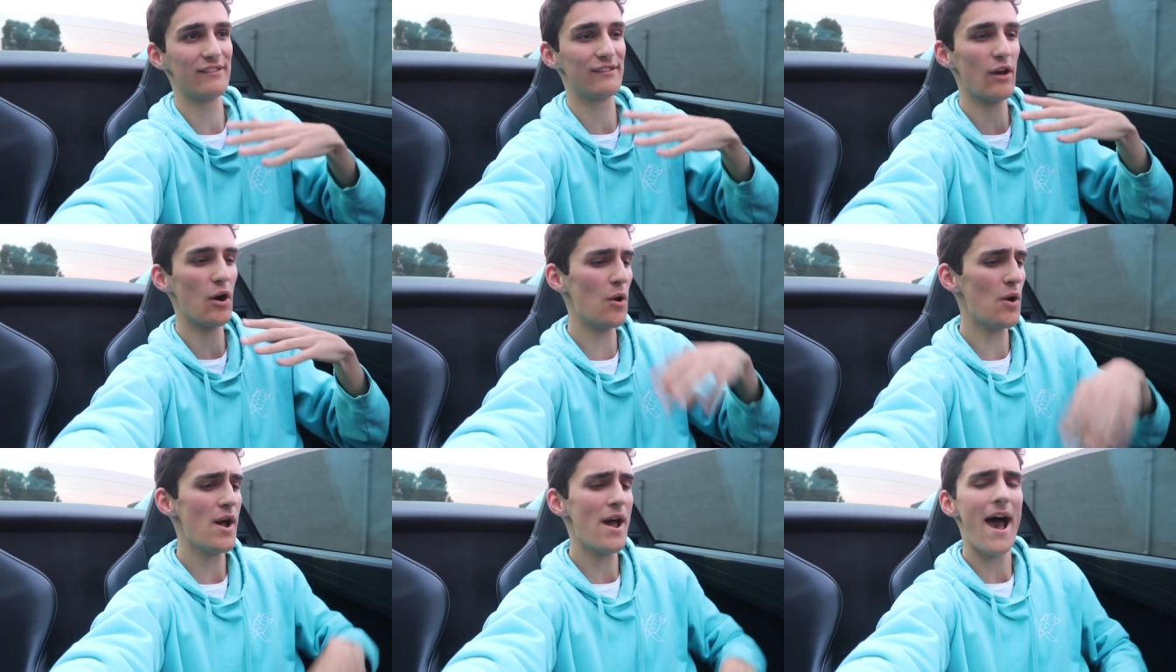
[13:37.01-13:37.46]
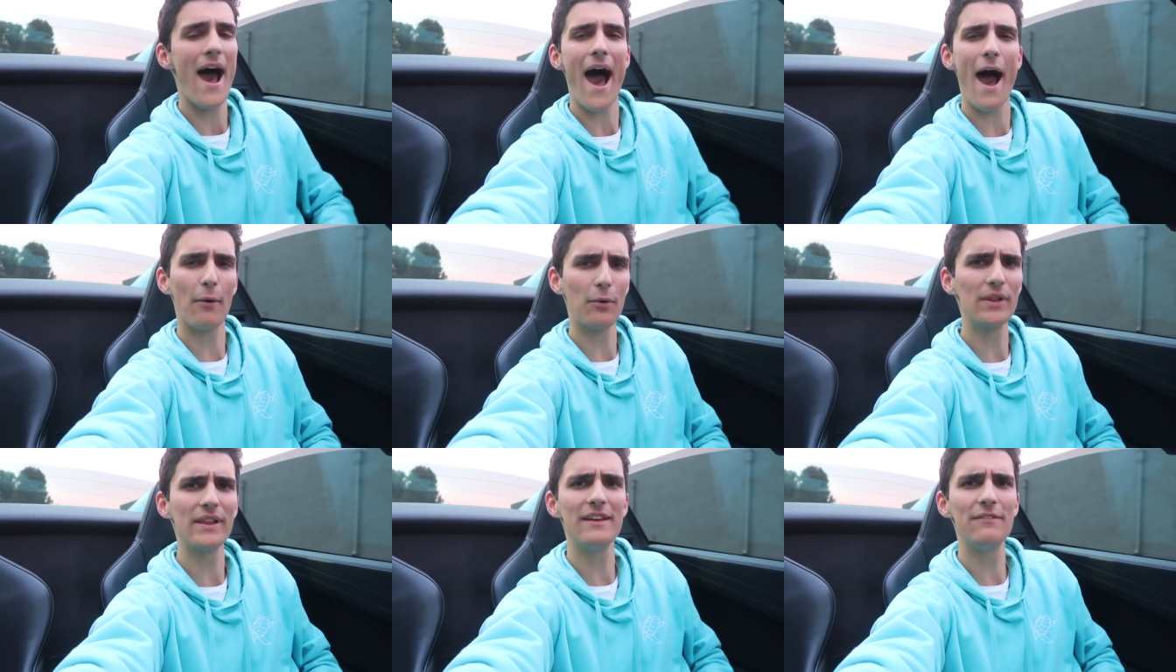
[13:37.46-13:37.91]
So
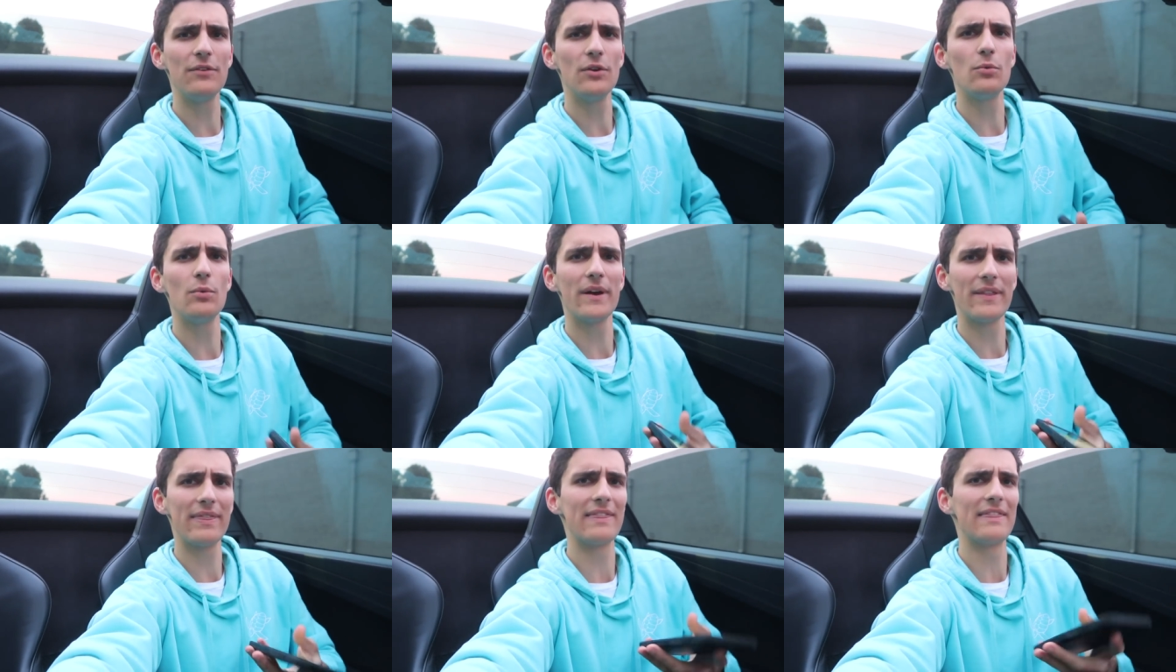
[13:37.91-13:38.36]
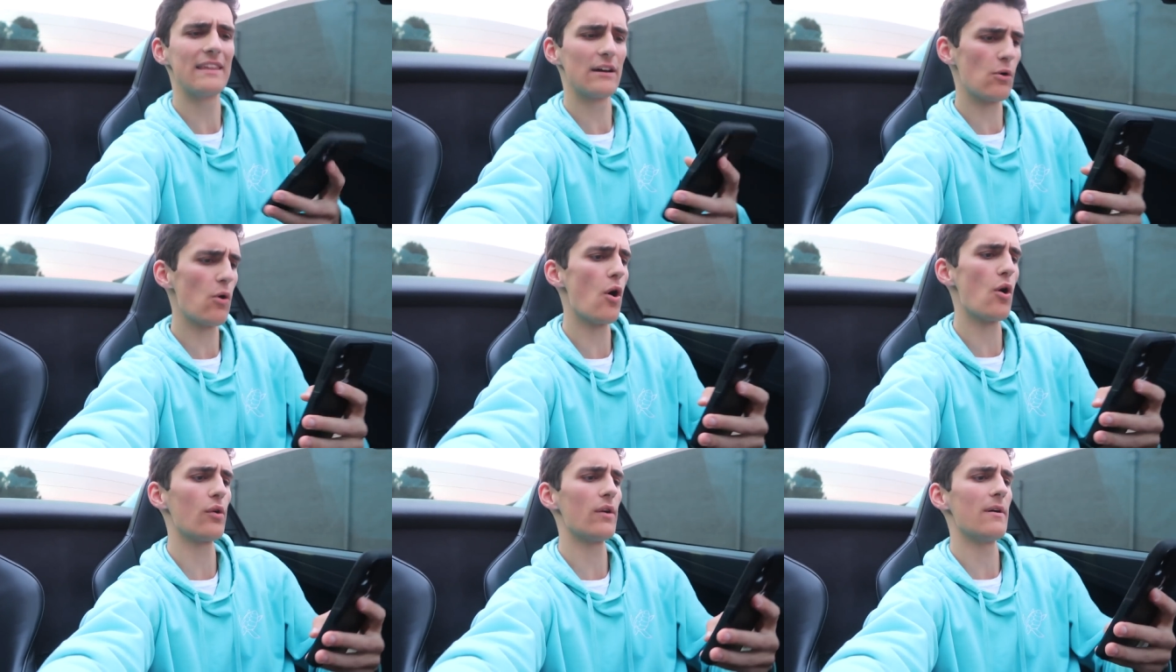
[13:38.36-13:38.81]
I will leave you with the
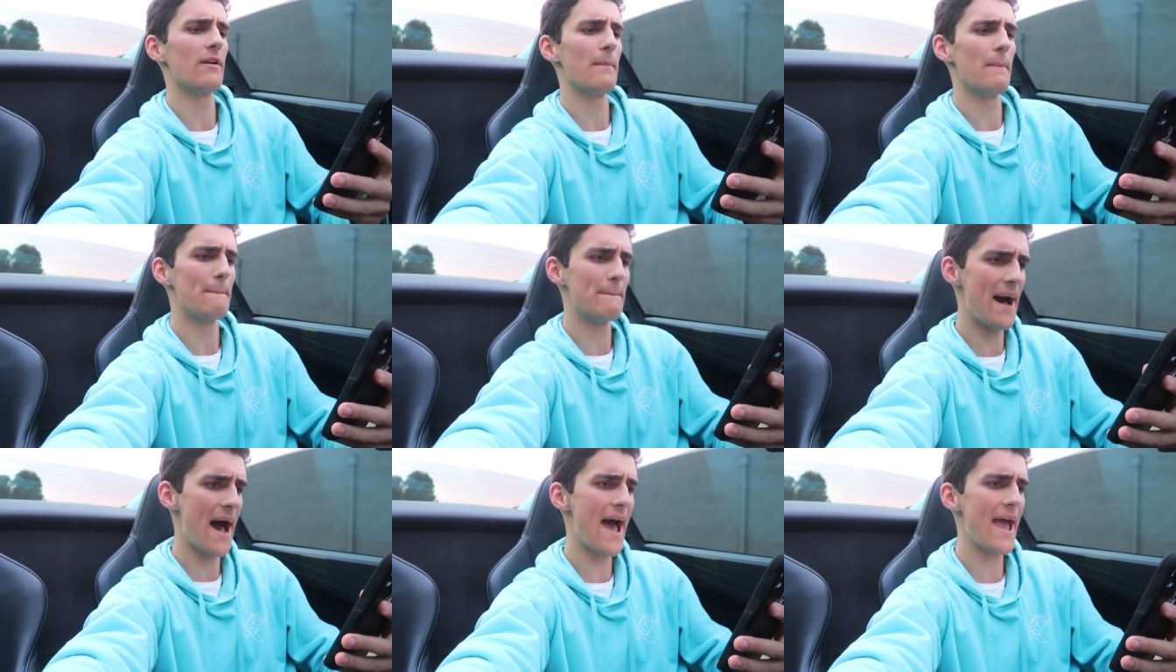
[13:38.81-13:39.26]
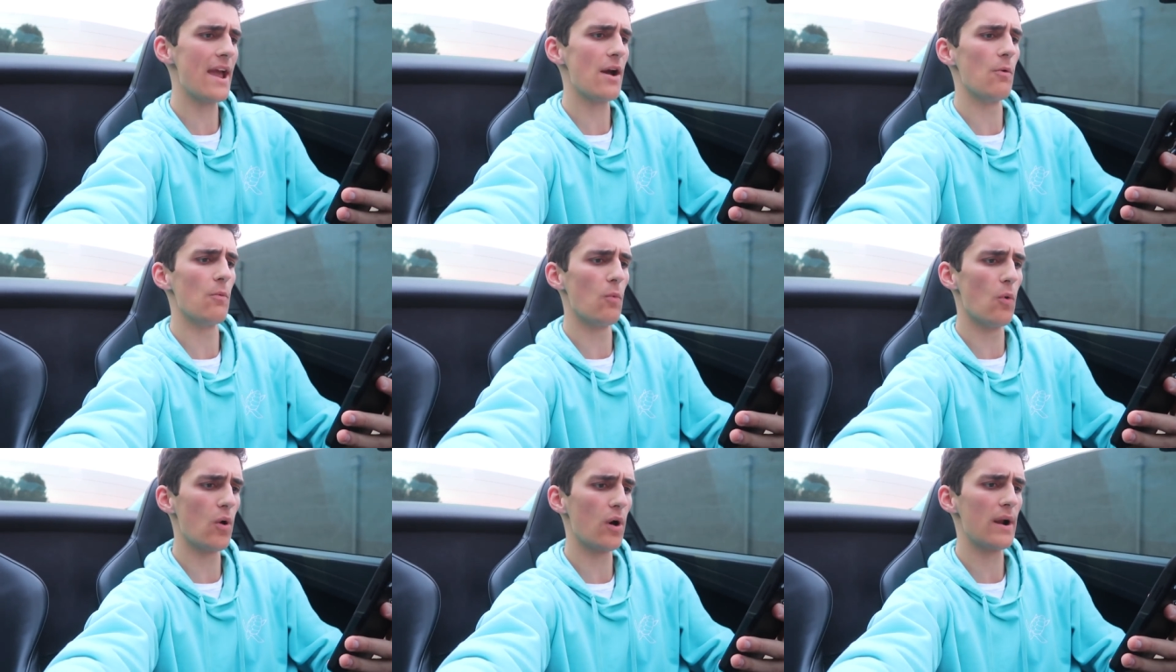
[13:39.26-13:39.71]
quote by
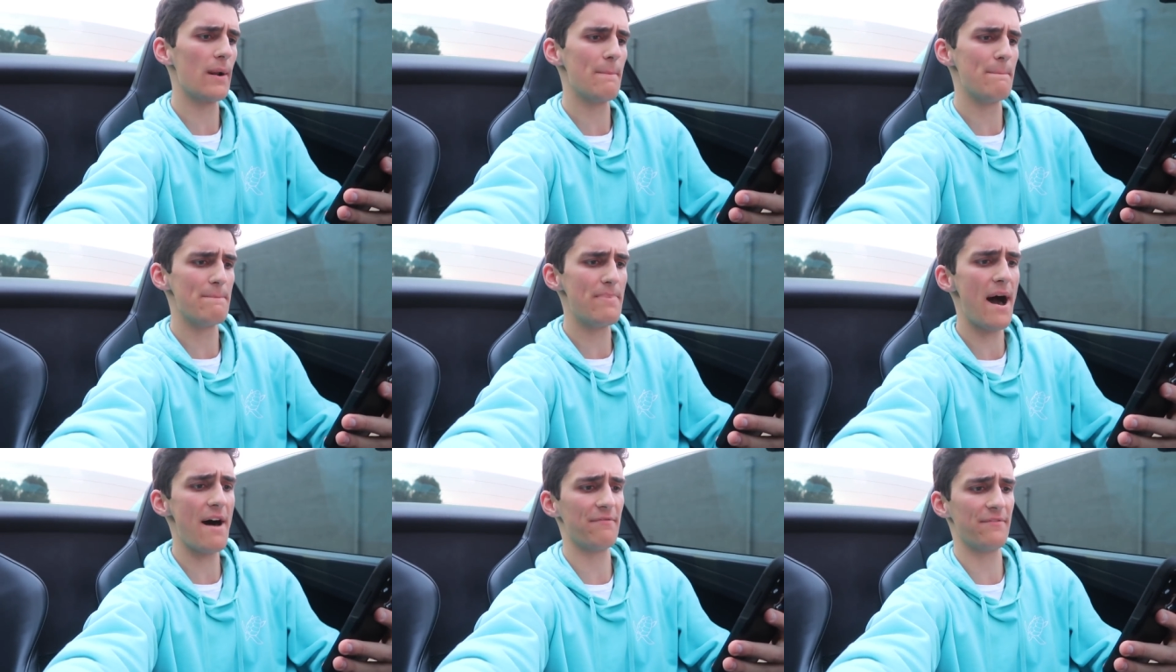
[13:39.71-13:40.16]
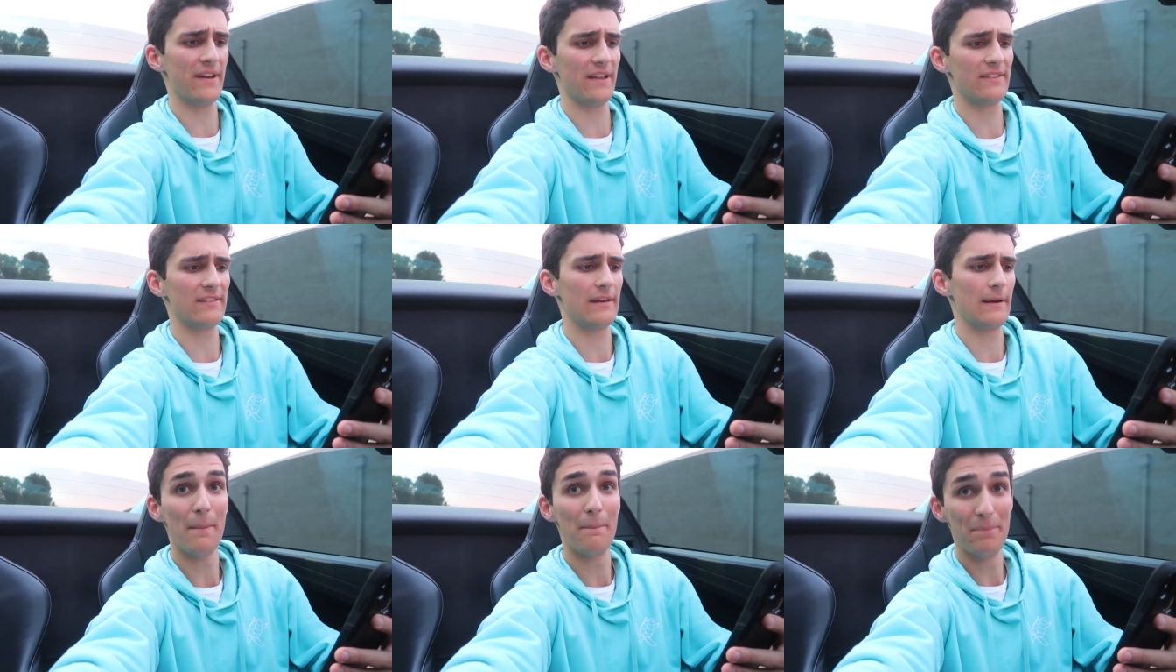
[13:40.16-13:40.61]
Warren
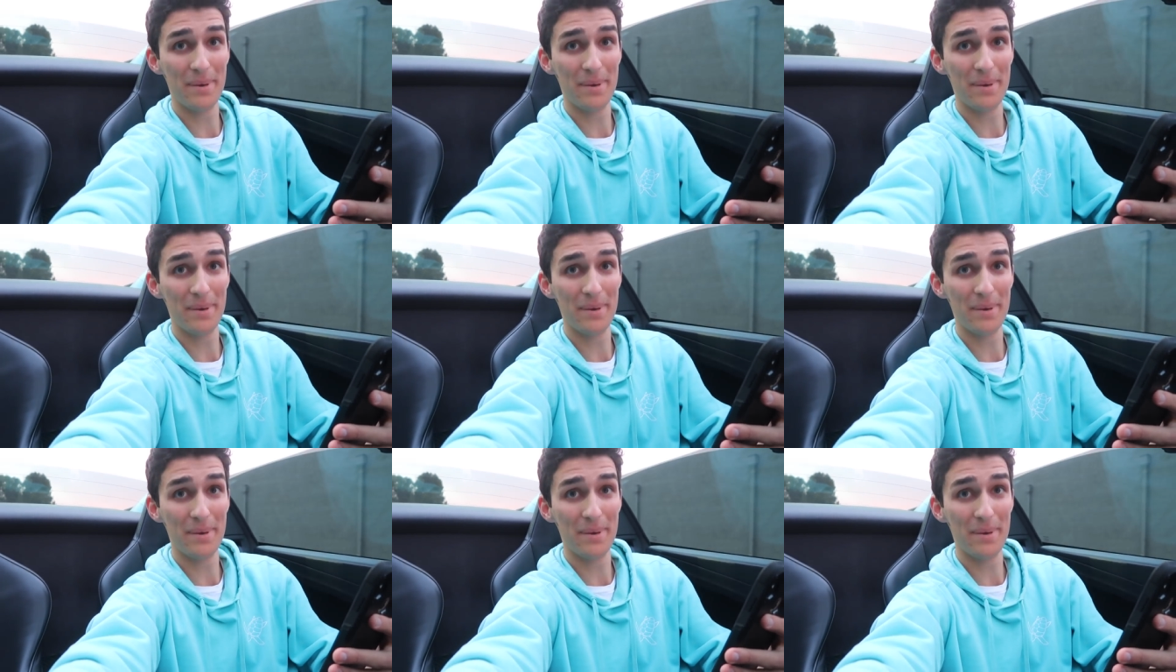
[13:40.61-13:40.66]
Buffett.